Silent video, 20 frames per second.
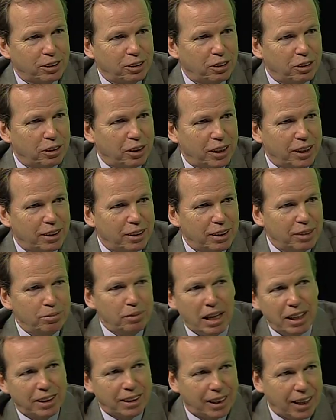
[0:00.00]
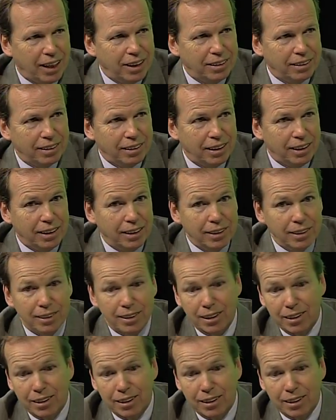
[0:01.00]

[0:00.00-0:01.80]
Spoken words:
or Medicaid liens.